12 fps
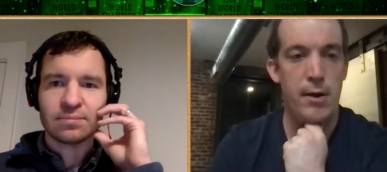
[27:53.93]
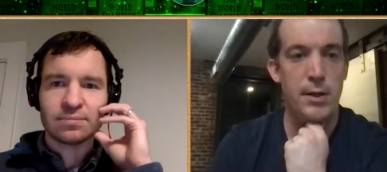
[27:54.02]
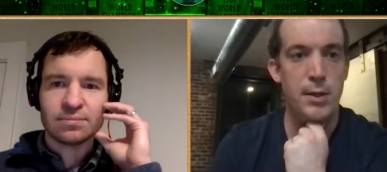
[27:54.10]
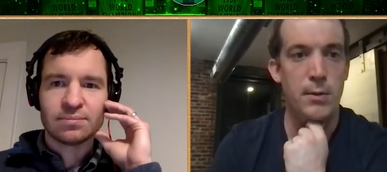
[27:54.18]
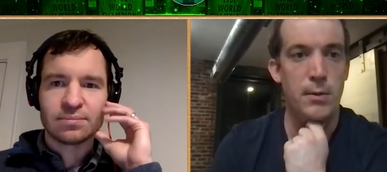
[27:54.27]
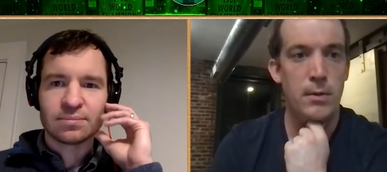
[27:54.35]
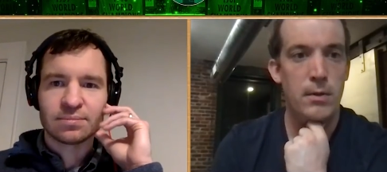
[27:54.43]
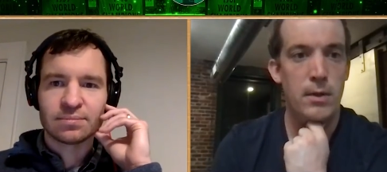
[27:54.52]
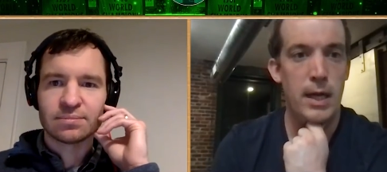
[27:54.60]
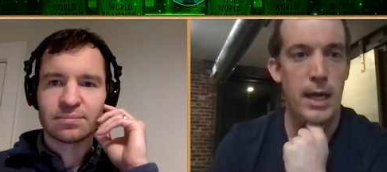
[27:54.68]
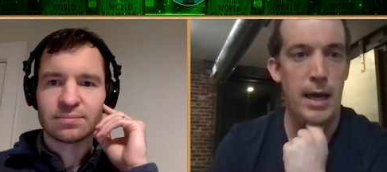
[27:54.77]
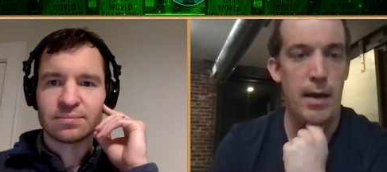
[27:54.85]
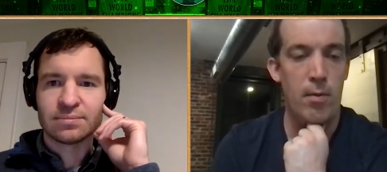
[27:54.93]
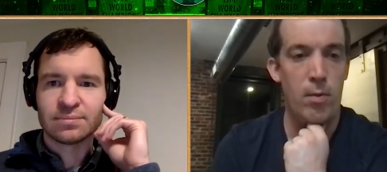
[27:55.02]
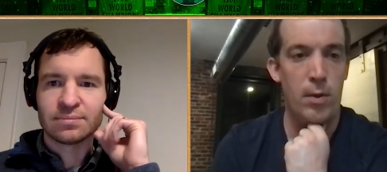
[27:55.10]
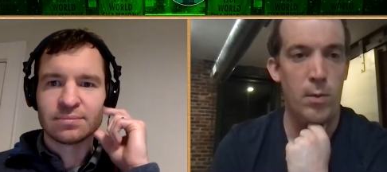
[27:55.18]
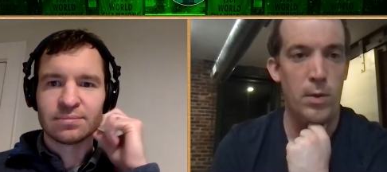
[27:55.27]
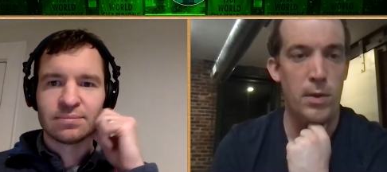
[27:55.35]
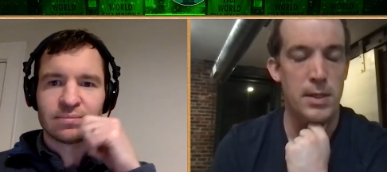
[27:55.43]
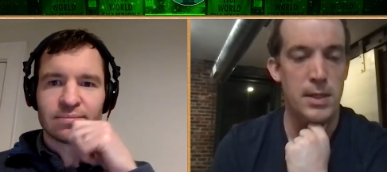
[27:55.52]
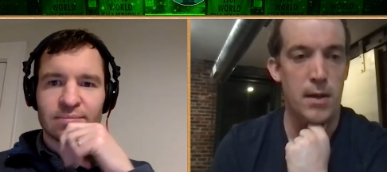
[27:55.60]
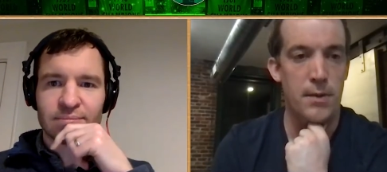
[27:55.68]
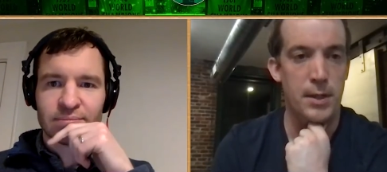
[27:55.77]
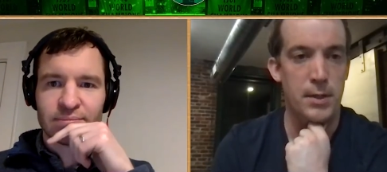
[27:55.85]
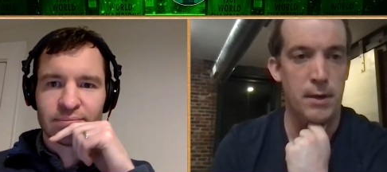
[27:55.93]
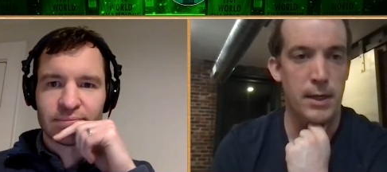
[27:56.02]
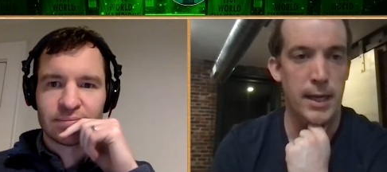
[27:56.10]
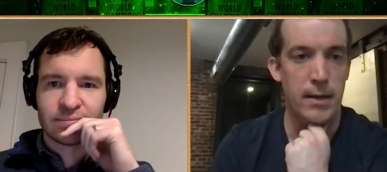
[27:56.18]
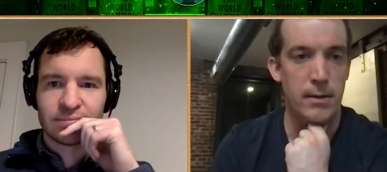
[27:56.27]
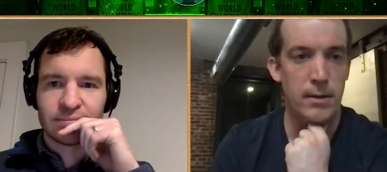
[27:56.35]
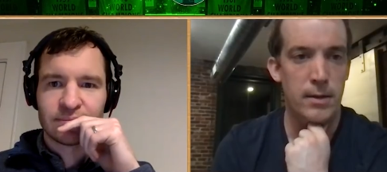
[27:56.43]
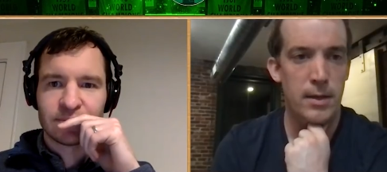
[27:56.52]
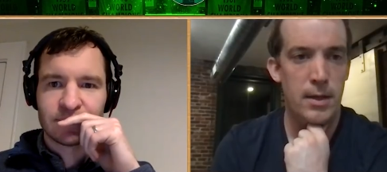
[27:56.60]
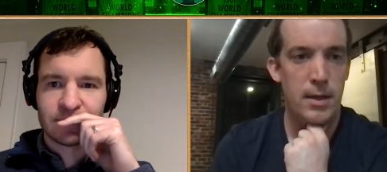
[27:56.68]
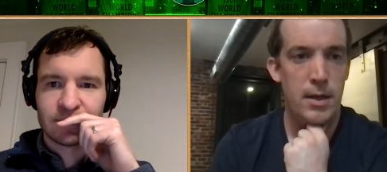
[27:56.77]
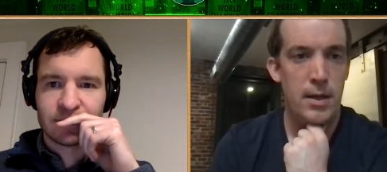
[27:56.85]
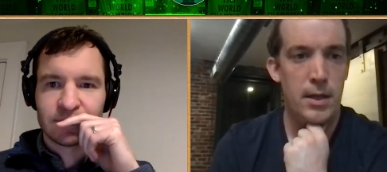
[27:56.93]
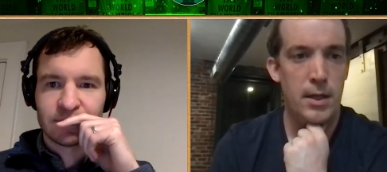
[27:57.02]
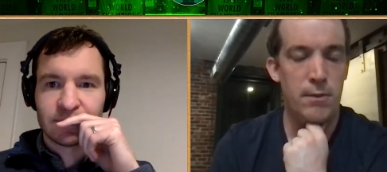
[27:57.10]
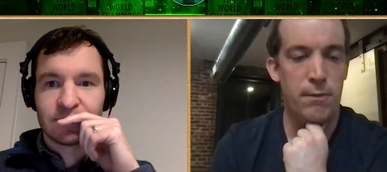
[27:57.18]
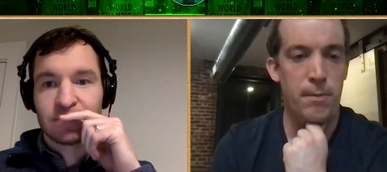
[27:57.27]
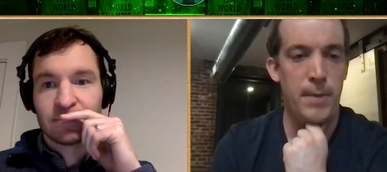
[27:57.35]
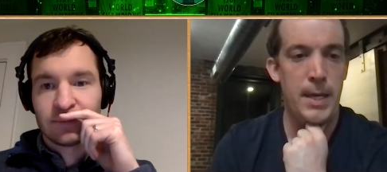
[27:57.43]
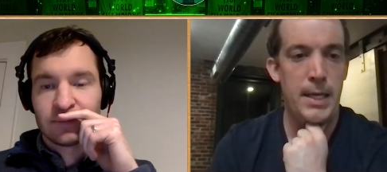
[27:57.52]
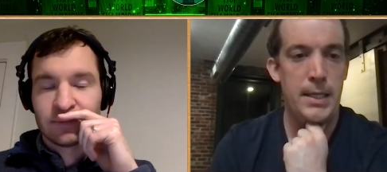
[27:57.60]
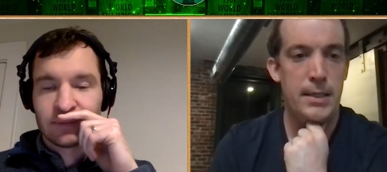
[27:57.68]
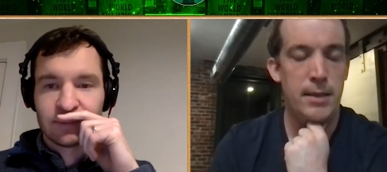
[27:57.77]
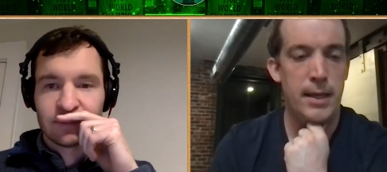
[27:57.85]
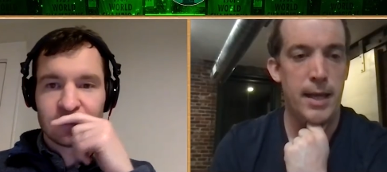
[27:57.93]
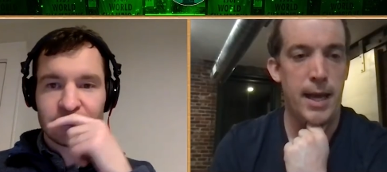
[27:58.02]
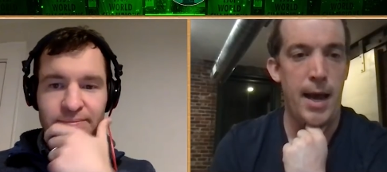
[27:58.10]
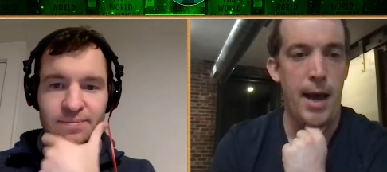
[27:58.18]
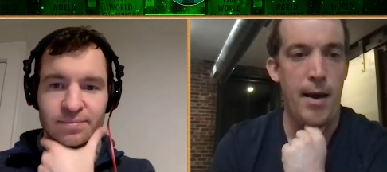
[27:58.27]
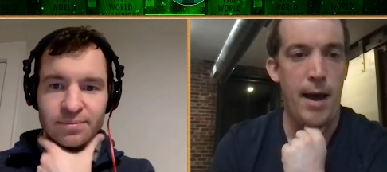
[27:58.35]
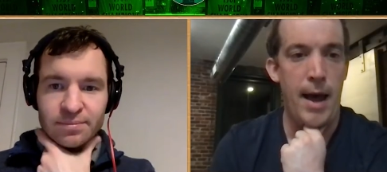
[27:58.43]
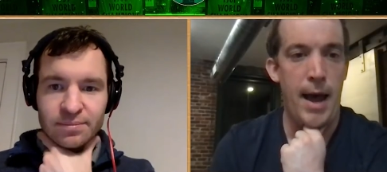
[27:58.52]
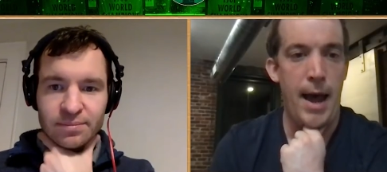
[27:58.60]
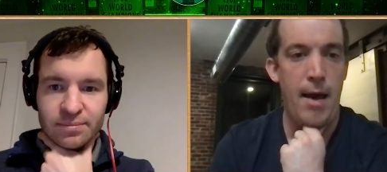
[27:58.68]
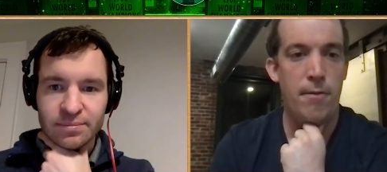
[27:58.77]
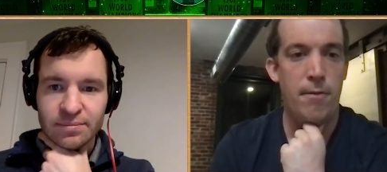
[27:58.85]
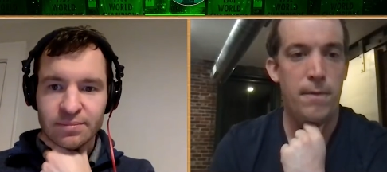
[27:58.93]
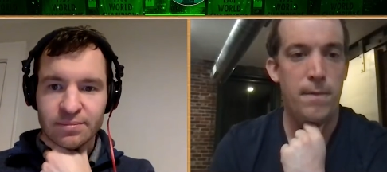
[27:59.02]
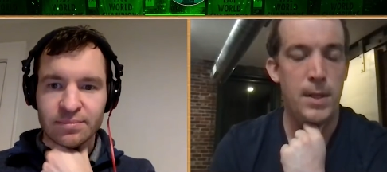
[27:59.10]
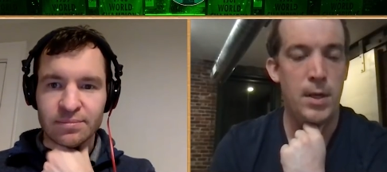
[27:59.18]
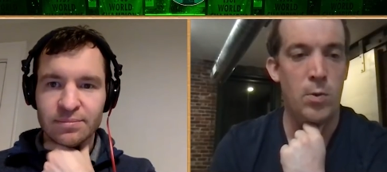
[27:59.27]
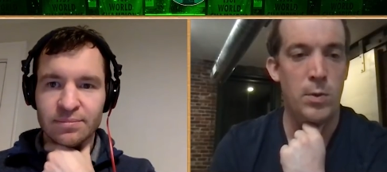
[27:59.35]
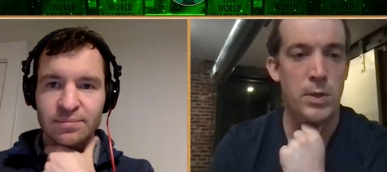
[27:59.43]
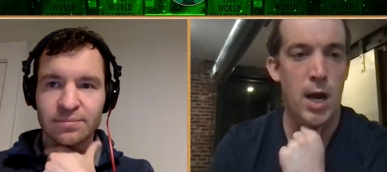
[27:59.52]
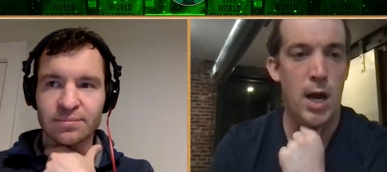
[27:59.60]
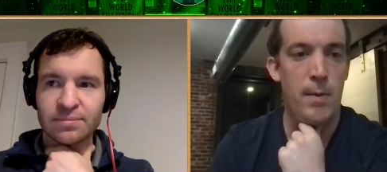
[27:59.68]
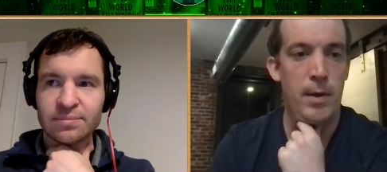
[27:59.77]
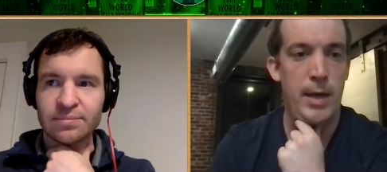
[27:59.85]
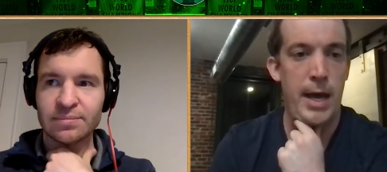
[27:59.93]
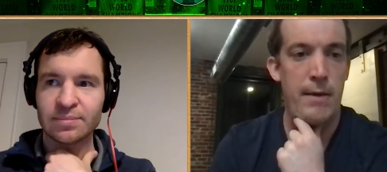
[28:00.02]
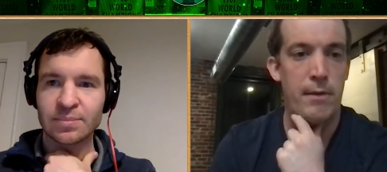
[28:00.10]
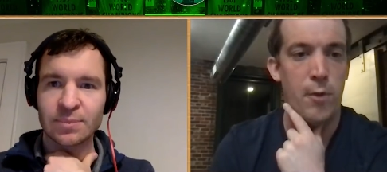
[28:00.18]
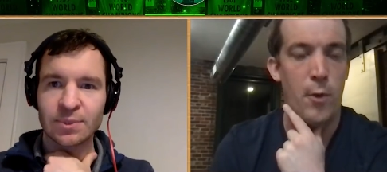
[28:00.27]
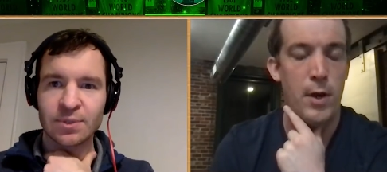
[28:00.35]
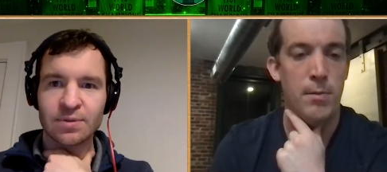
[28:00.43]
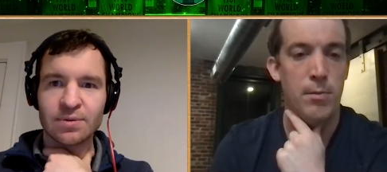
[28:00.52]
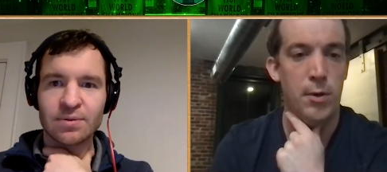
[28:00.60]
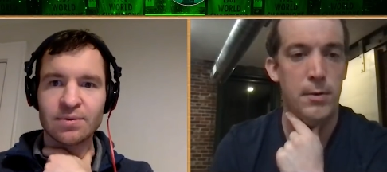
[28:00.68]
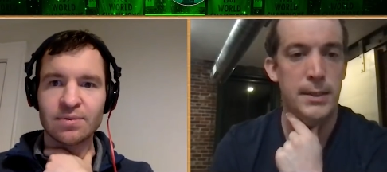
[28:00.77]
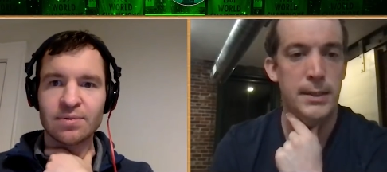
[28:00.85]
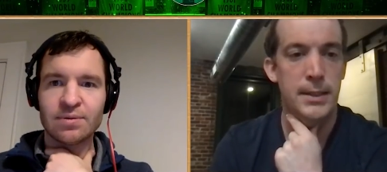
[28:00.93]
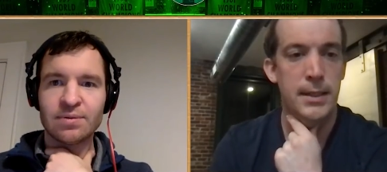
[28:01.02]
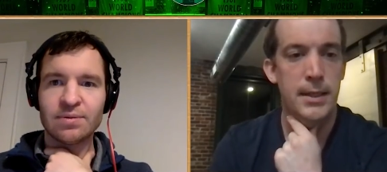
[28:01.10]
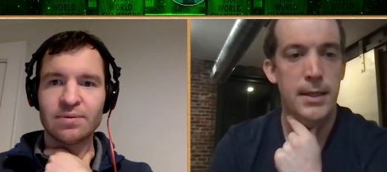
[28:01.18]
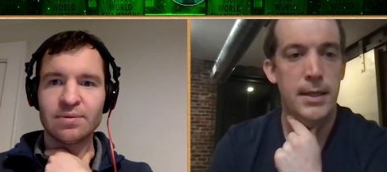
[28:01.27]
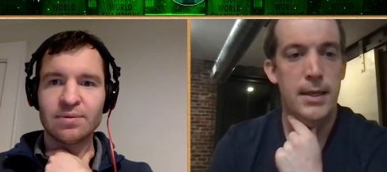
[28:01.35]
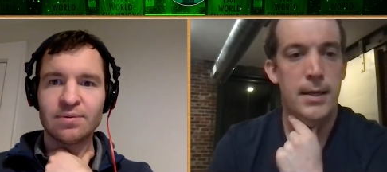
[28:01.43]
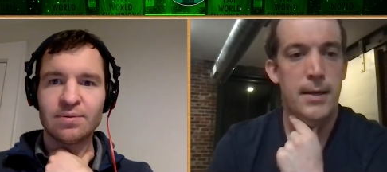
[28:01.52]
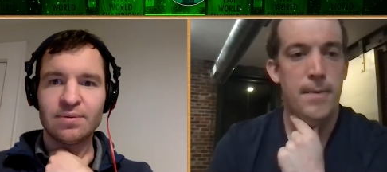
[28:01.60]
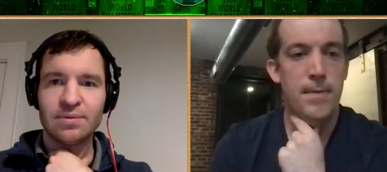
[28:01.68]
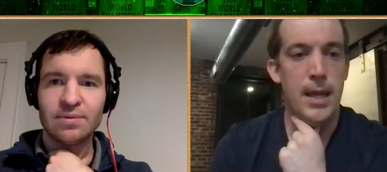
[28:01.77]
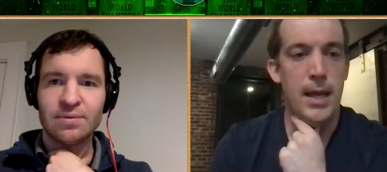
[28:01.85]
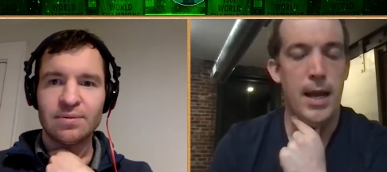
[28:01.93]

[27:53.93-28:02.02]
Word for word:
Speaker 1: you uh, with, with the Celtics right now? Because for me, like I, I have, you know, we talk about kind of avoiding Brooklyn. And